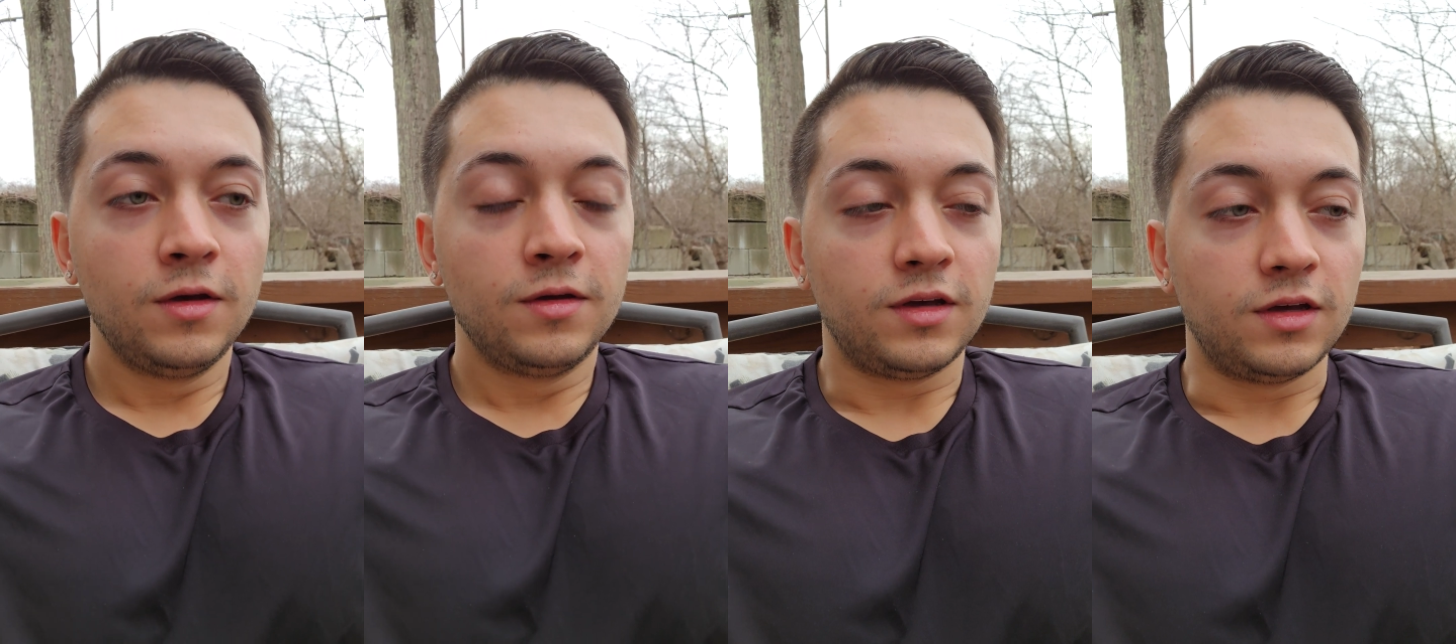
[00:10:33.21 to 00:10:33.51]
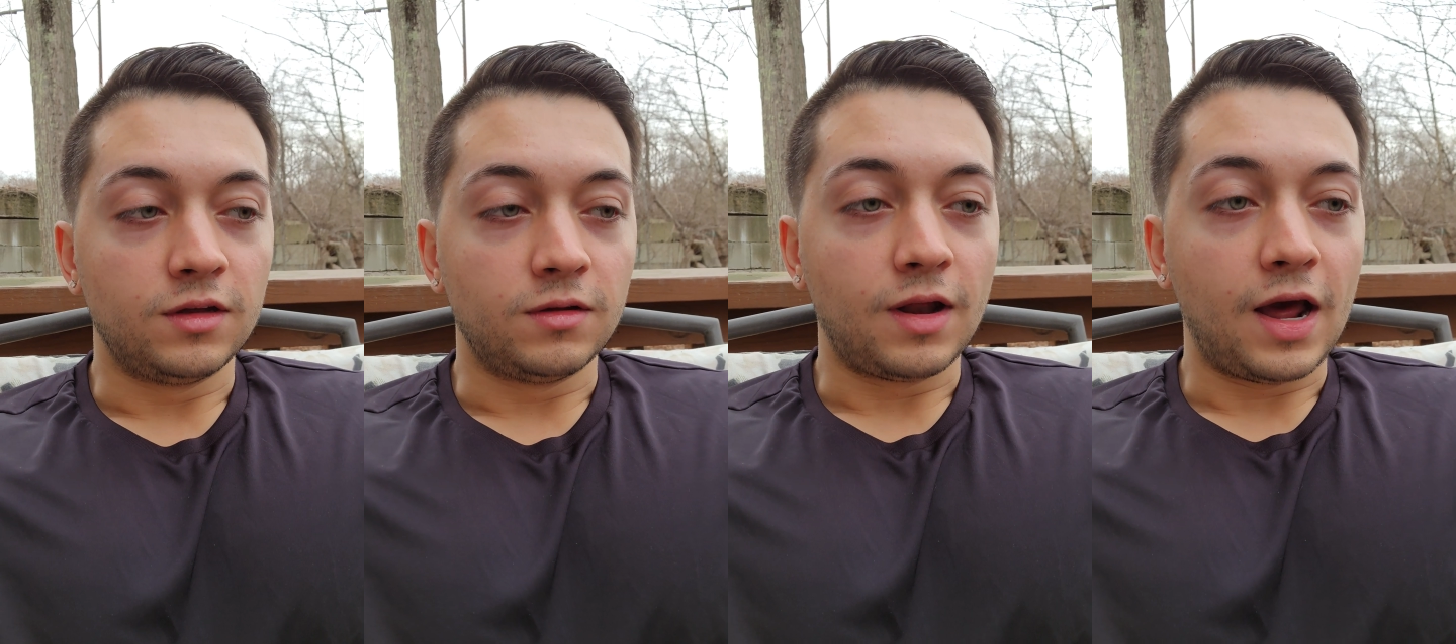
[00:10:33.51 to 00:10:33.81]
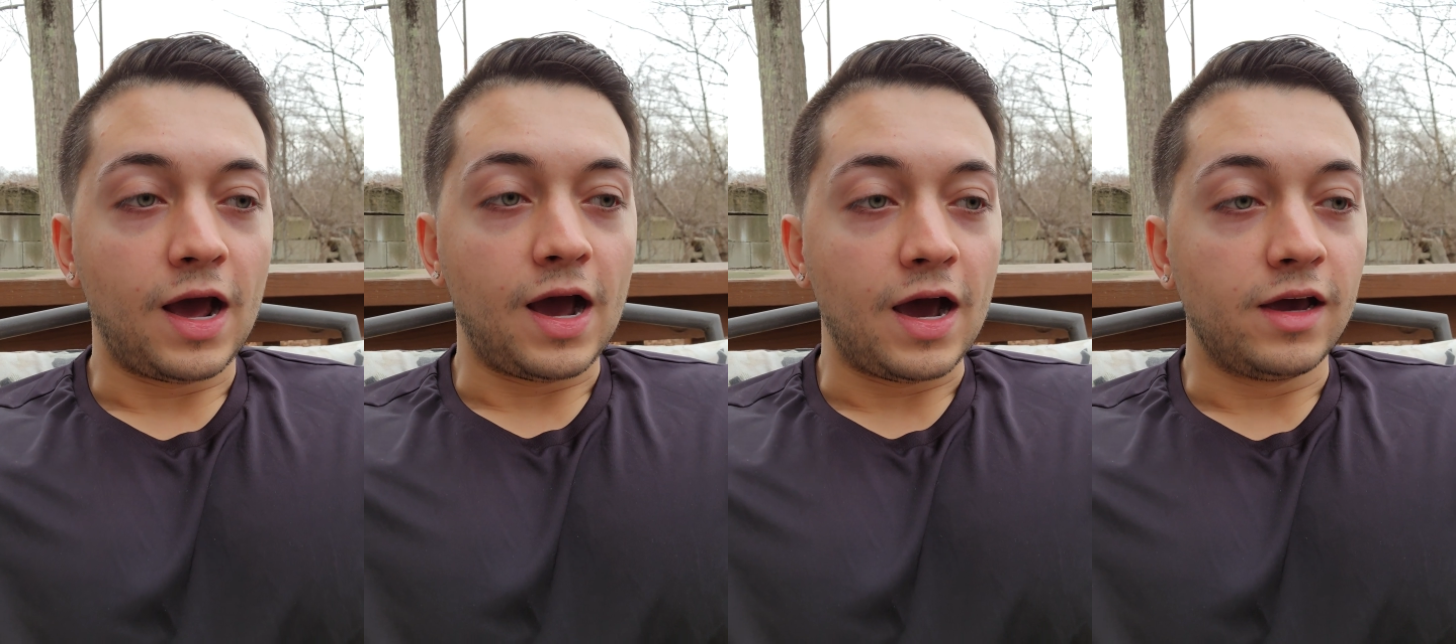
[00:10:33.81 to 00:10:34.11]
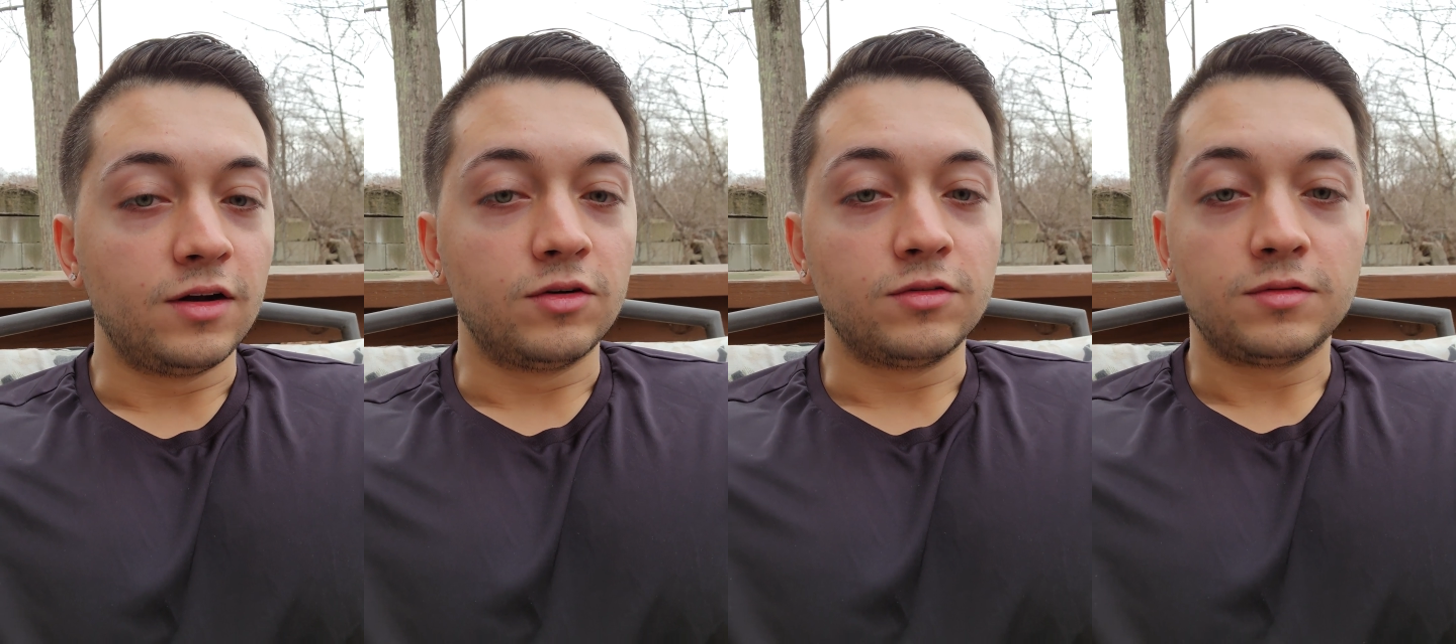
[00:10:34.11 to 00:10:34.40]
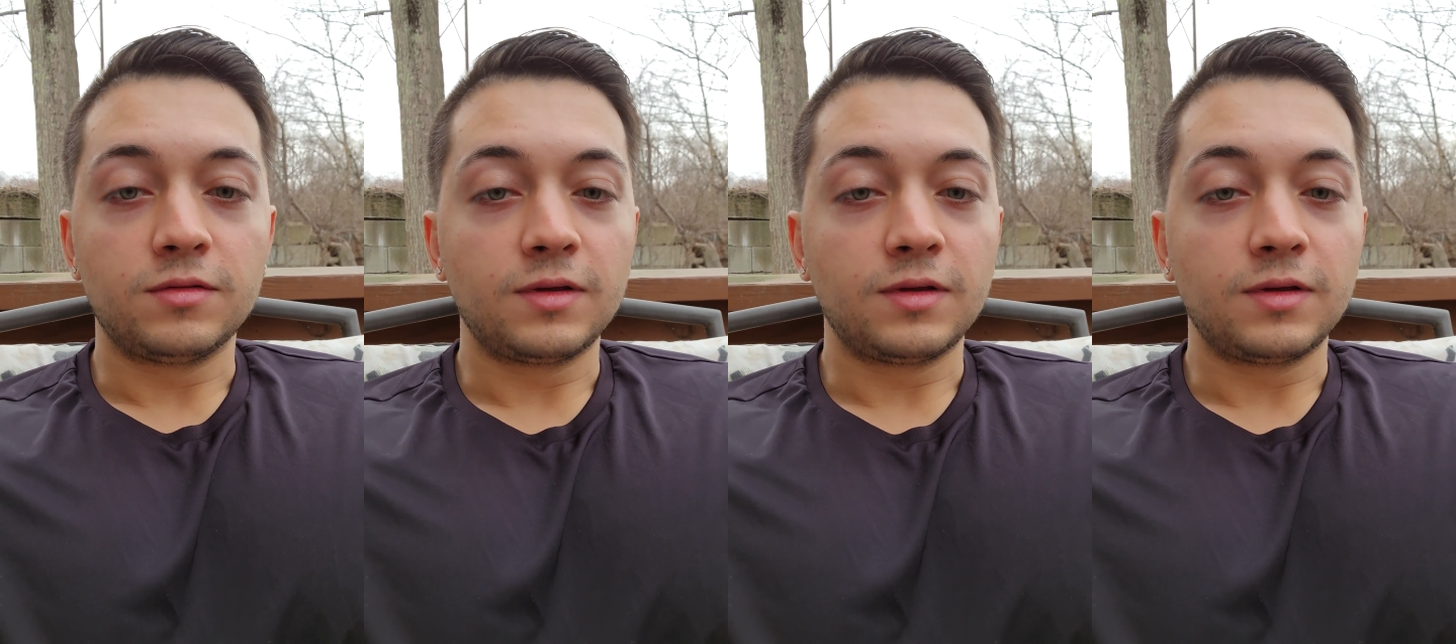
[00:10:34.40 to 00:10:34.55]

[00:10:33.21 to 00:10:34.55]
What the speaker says: And I don't